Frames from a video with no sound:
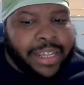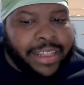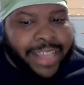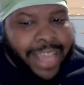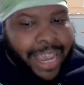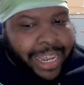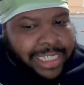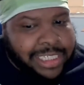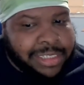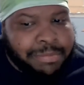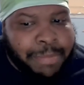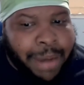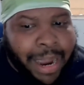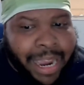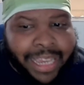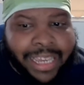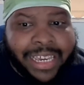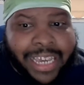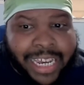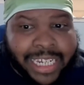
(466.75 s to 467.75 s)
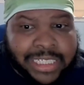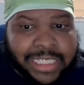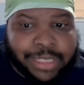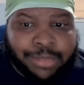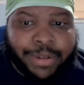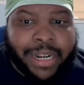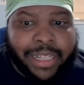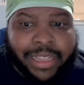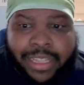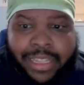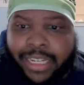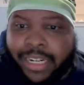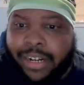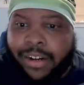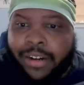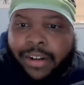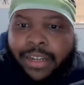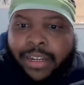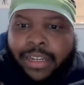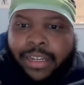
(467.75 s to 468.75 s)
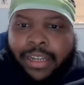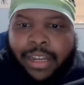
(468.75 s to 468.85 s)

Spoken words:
That's my guess right there.